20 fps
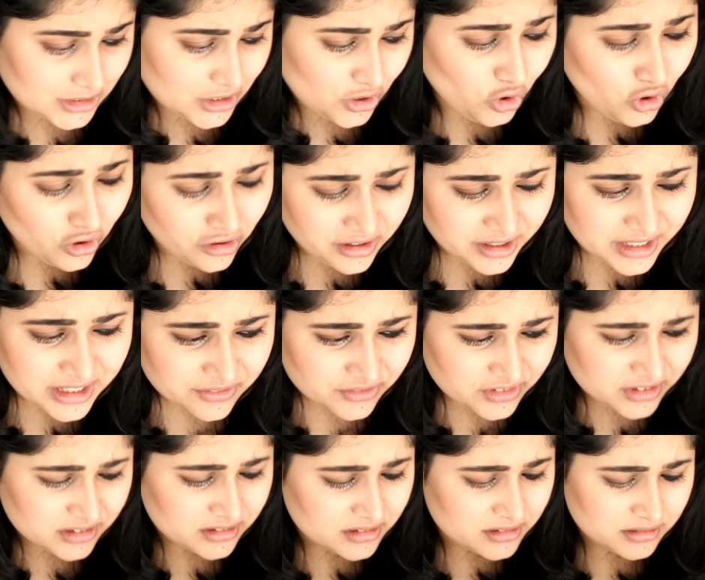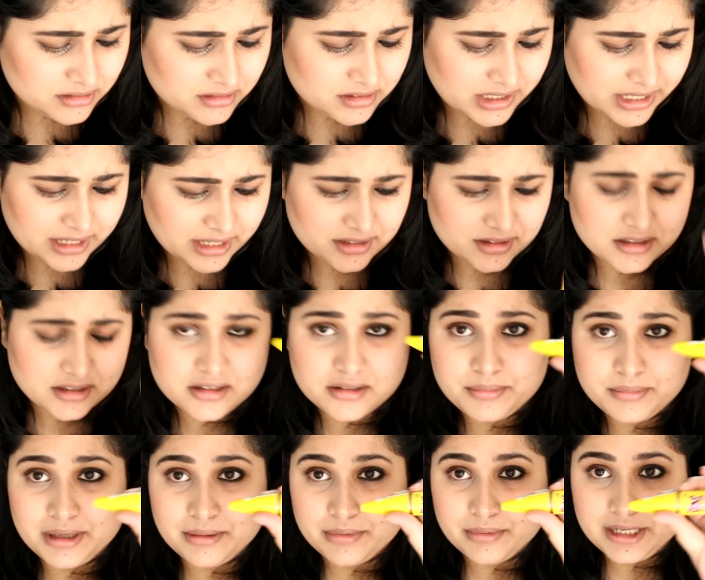or even say the
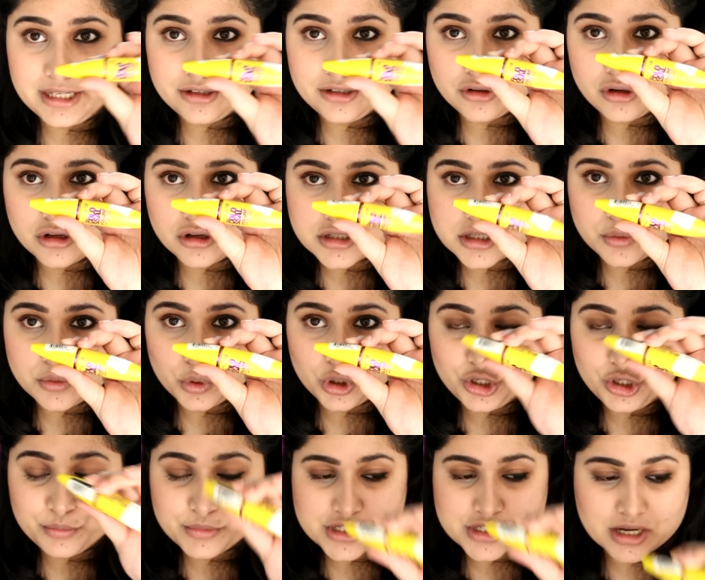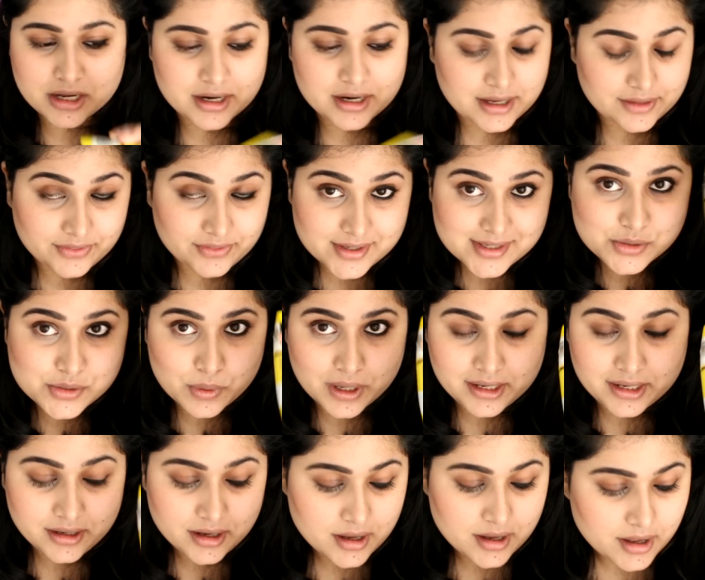Maybelline Colossal Volume Mascara, this
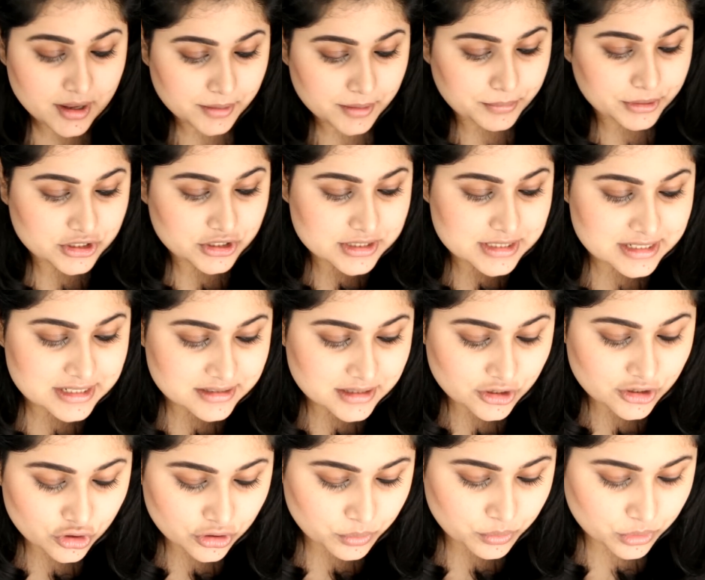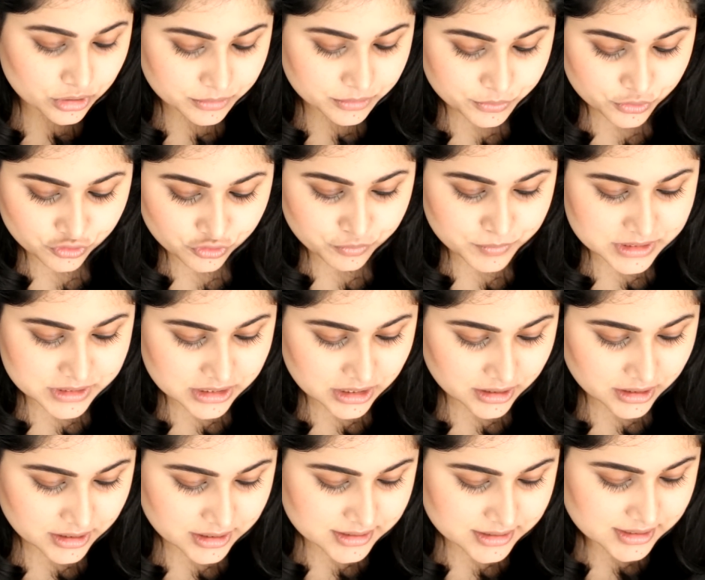one, because these are not waterproof
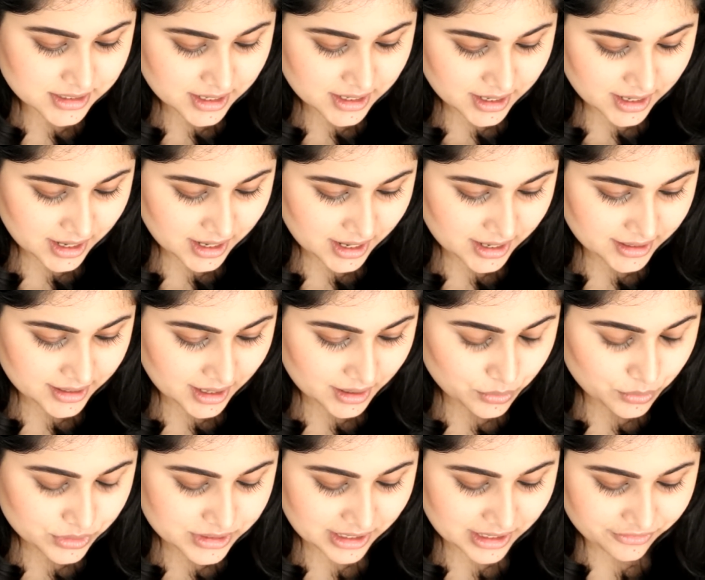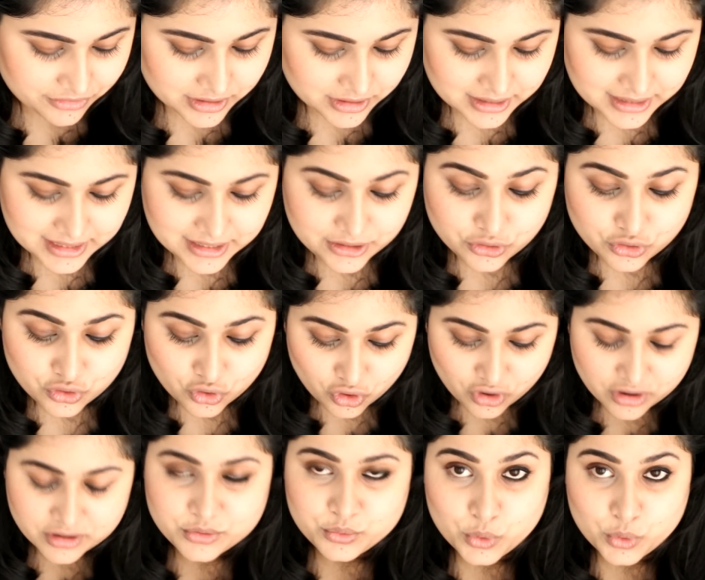mascaras, and I would definitely
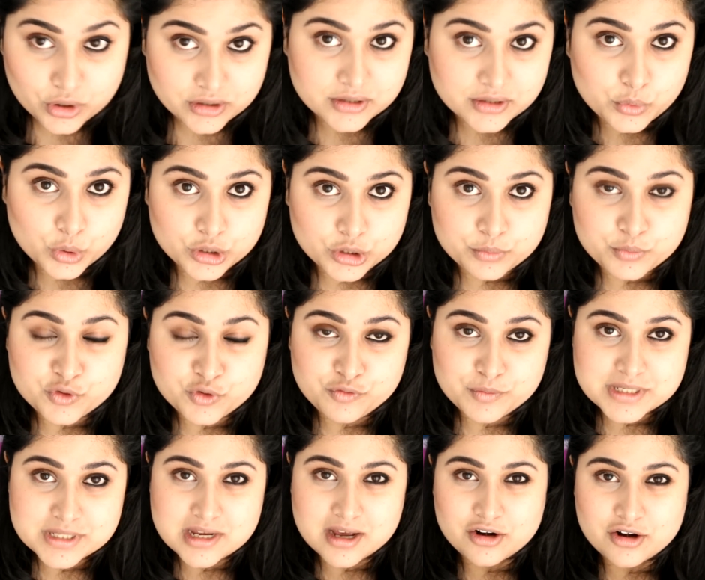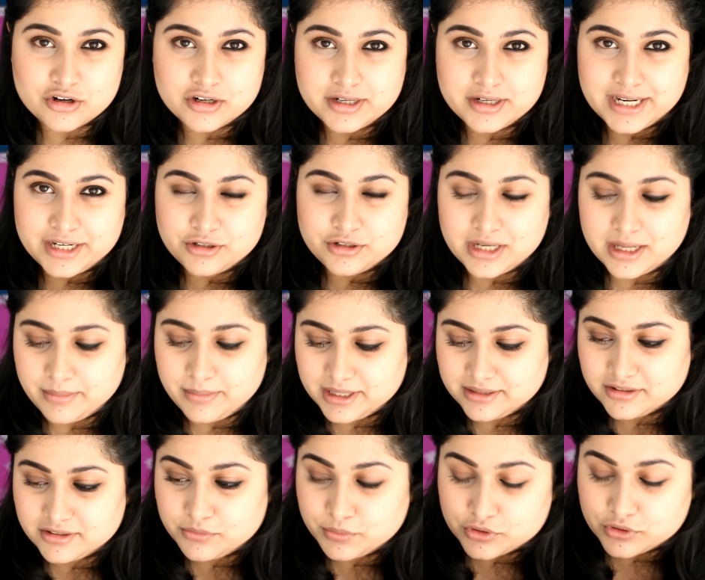not want a waterproof mascara on a day-to-day
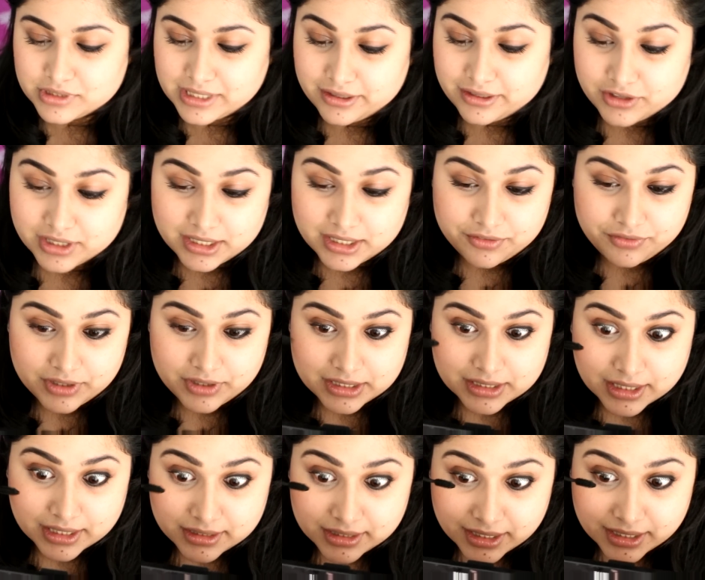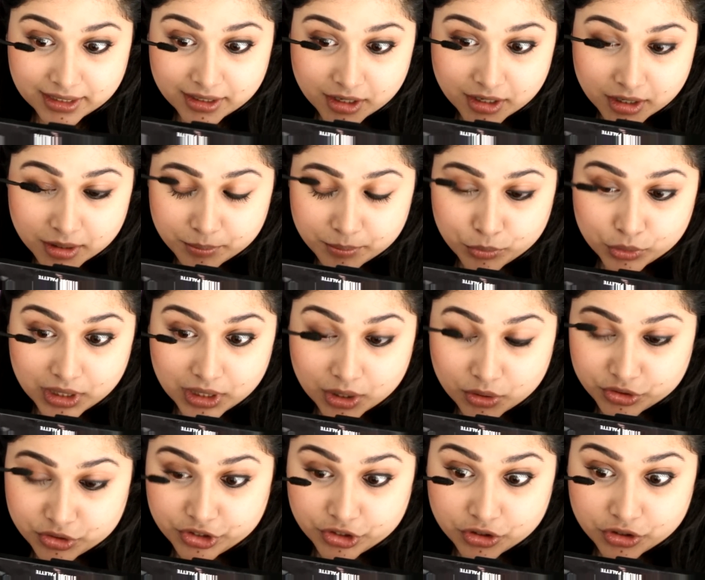basis because I really feel that they pull
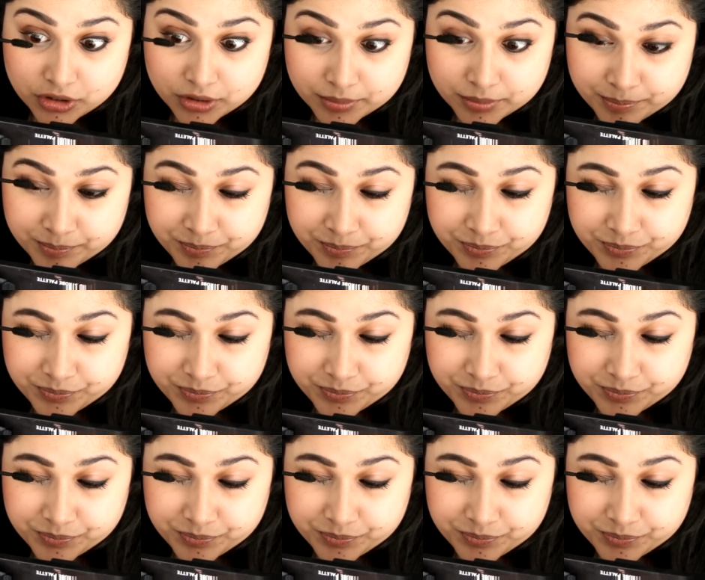out your